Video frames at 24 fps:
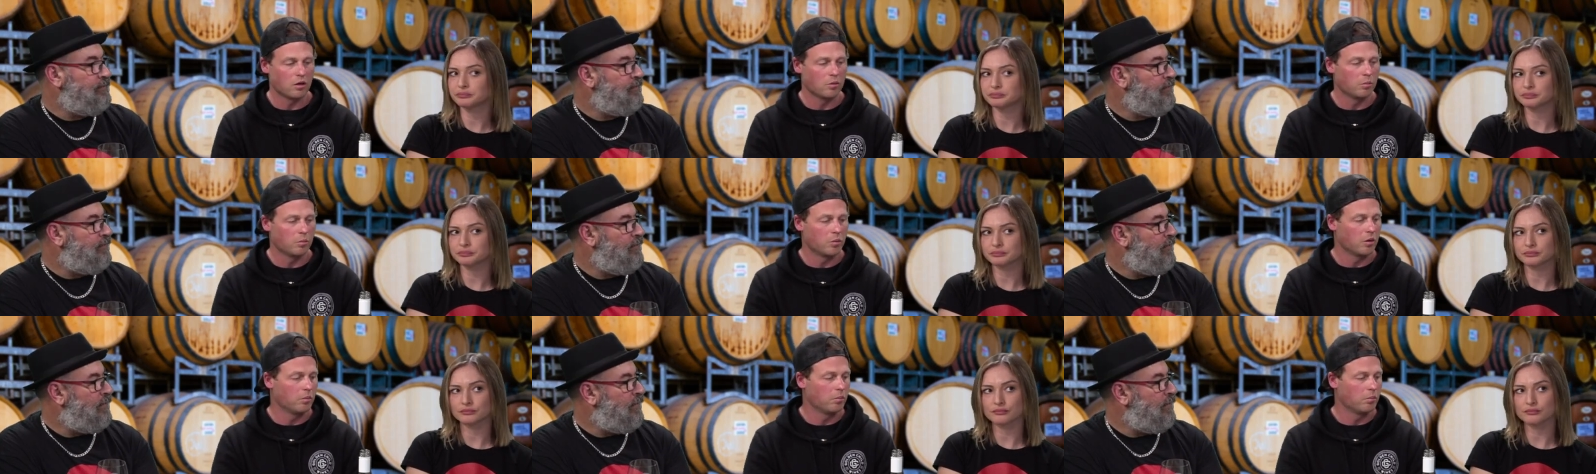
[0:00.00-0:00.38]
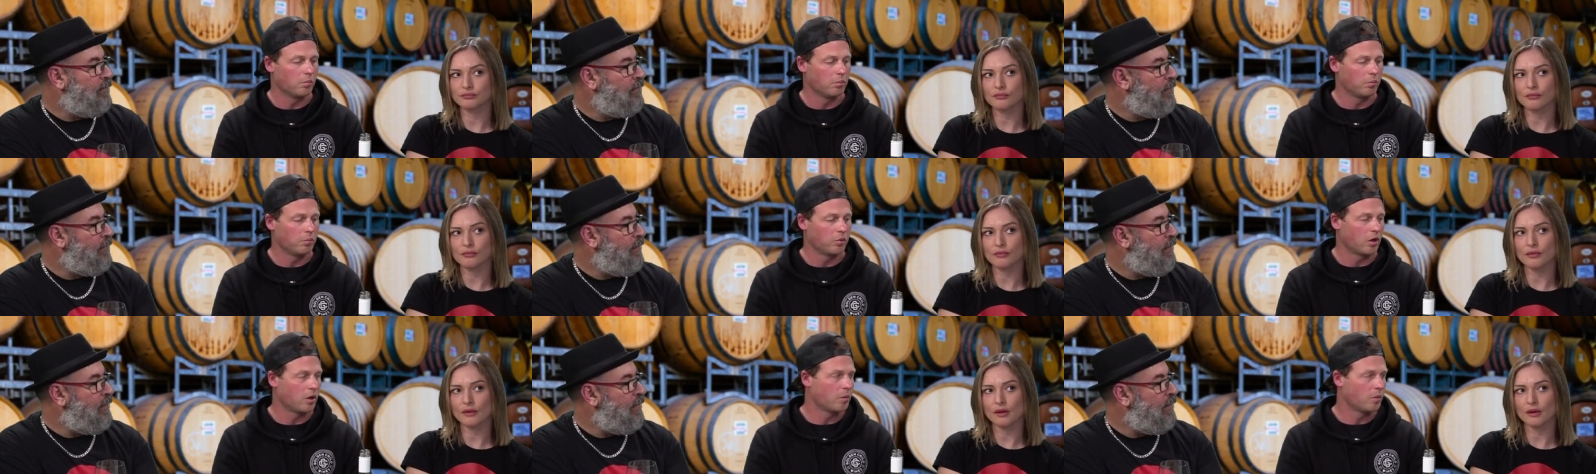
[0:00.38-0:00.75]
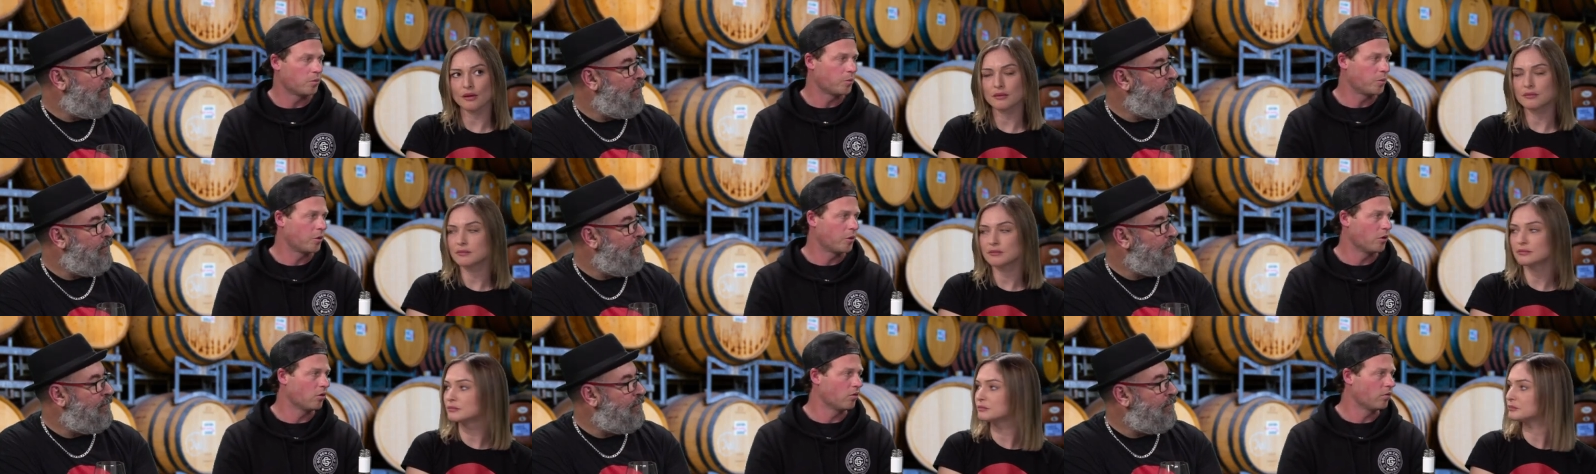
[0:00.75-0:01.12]
Speaker 1: you're
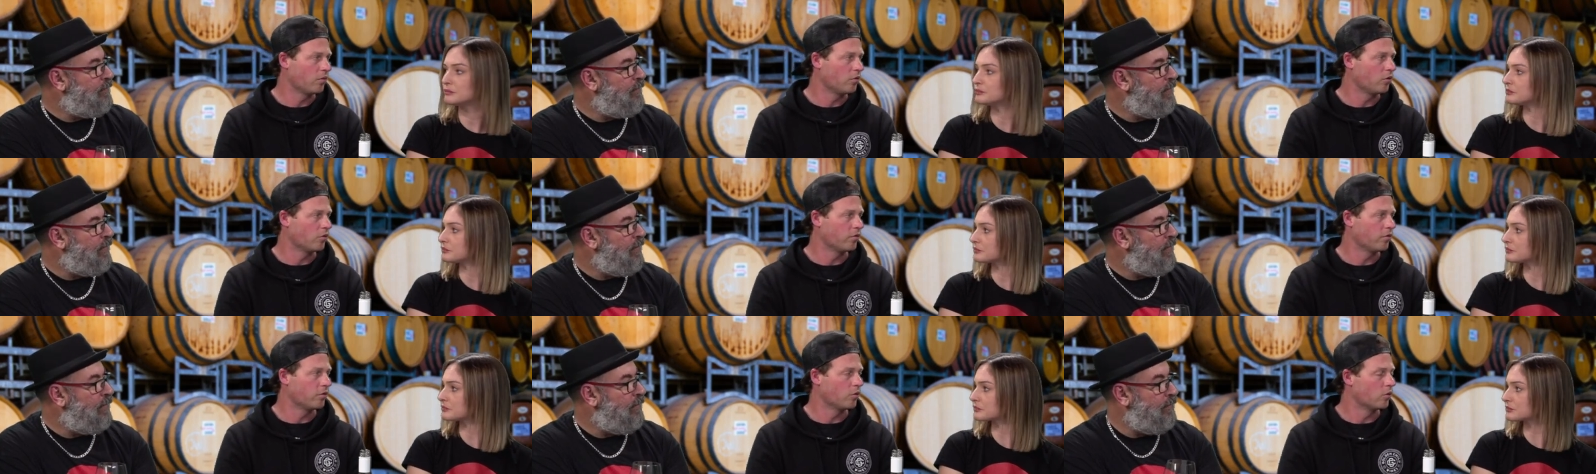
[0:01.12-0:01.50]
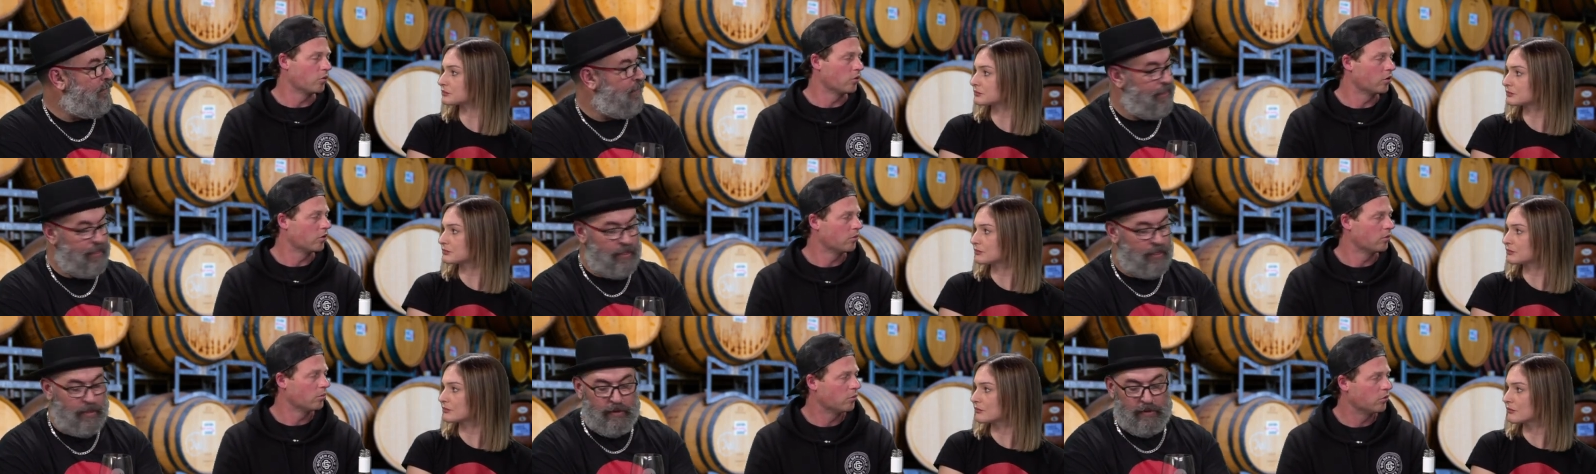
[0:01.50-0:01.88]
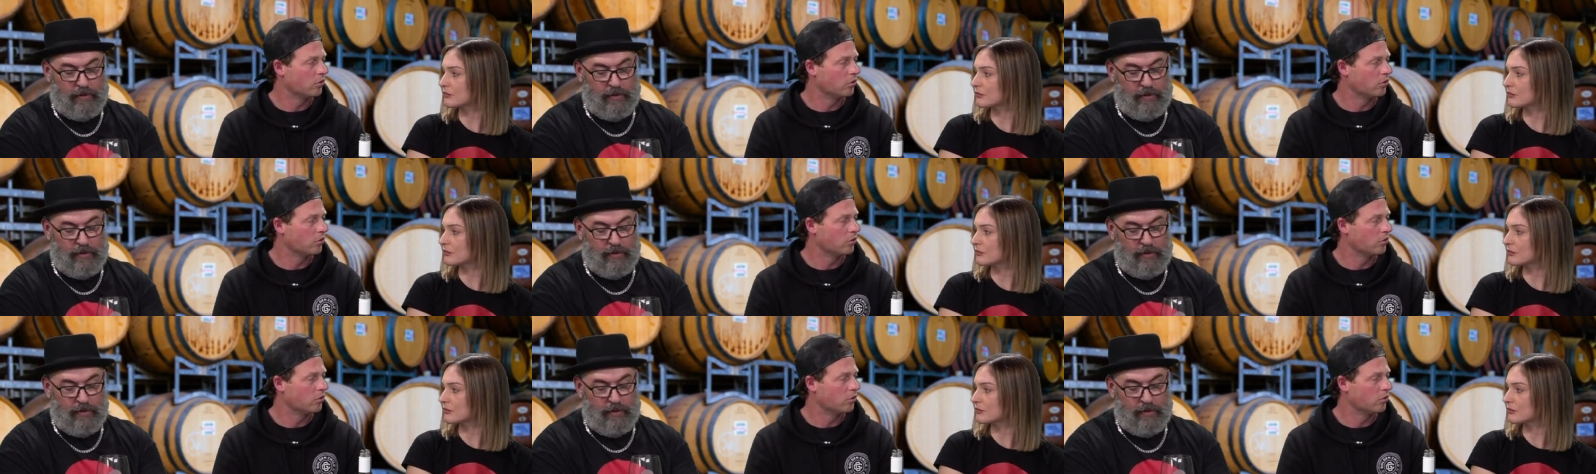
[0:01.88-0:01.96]
perhaps better off not filtering.